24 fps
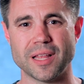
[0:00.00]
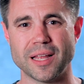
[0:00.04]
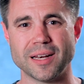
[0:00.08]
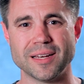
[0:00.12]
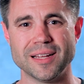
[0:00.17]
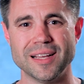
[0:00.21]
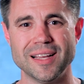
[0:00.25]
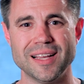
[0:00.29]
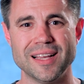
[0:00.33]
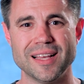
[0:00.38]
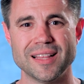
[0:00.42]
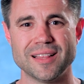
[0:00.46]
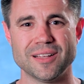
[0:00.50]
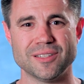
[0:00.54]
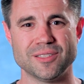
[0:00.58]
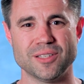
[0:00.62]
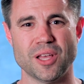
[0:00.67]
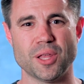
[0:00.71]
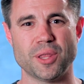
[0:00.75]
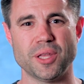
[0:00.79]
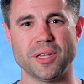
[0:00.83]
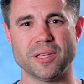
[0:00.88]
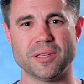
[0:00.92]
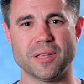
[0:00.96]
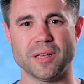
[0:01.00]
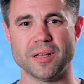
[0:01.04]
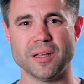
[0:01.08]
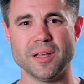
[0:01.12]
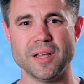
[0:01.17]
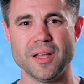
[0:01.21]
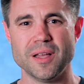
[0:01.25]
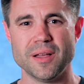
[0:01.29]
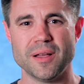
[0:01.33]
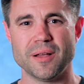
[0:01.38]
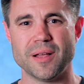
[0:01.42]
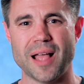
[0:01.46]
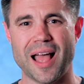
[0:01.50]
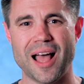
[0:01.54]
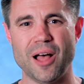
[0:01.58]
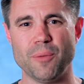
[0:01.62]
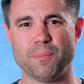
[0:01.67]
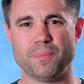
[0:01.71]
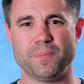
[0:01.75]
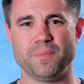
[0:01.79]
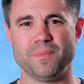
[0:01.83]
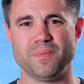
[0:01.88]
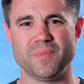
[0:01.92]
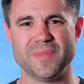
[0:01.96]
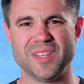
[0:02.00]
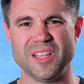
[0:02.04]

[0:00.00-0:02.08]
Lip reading: then there's nothing to help,